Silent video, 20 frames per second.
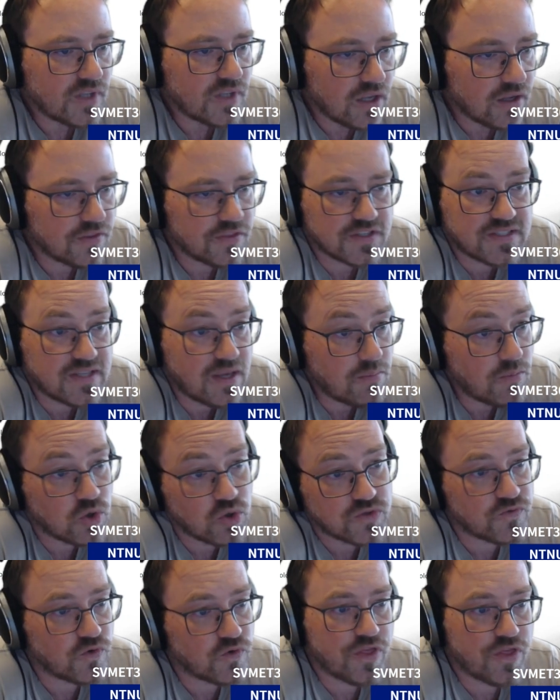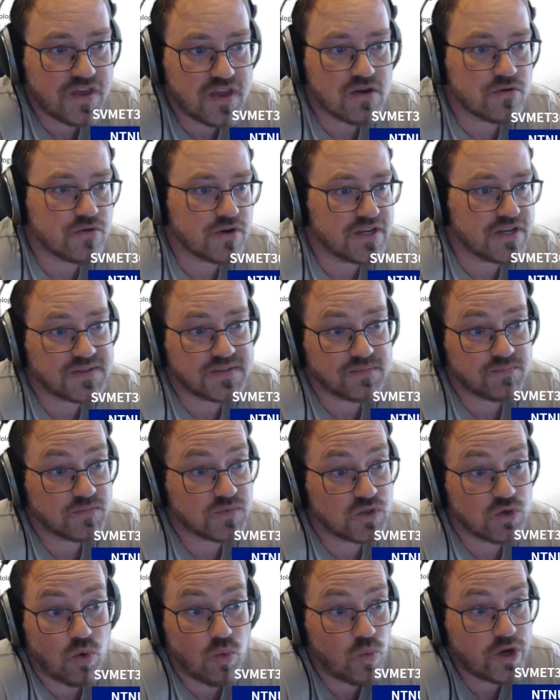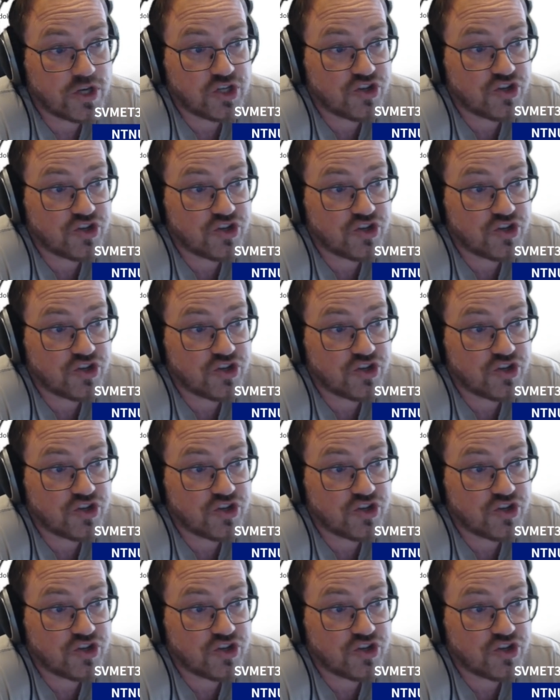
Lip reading: The same goes for theories. So which